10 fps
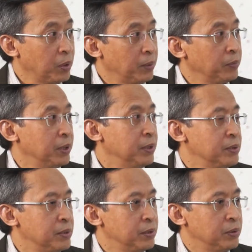up in the
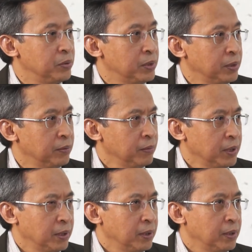institution,
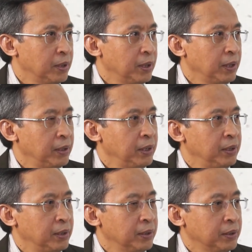and I
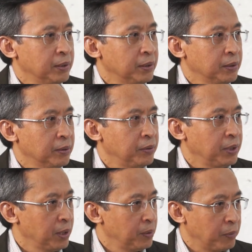think he
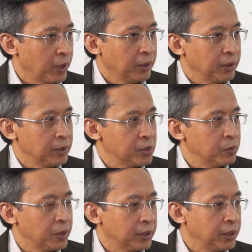had a brother as
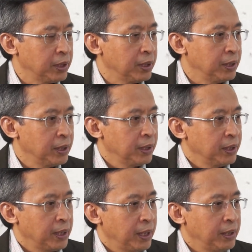well,
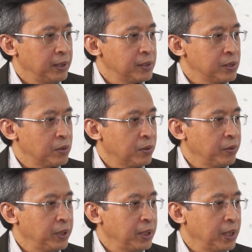and it's a
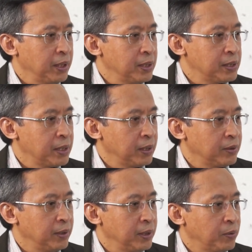story that is
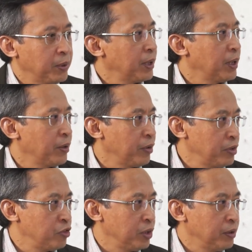actually quite
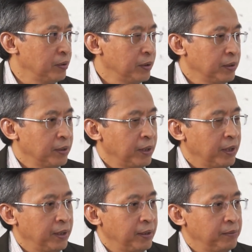heart-wrenching,
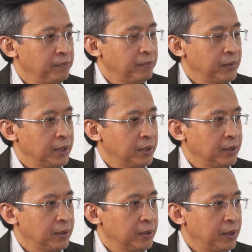and
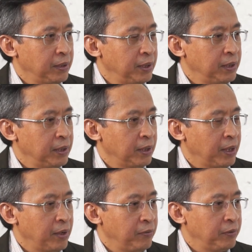I think
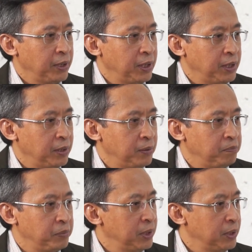every
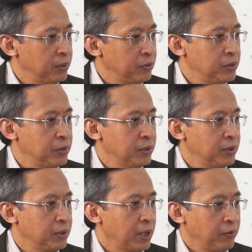
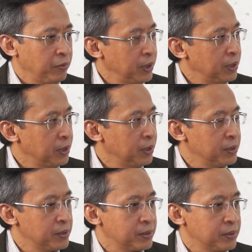pediatrician, every
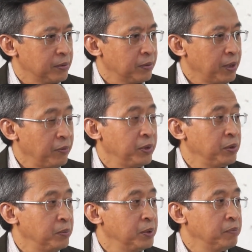nurse or every
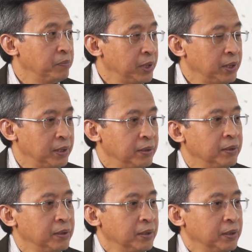human being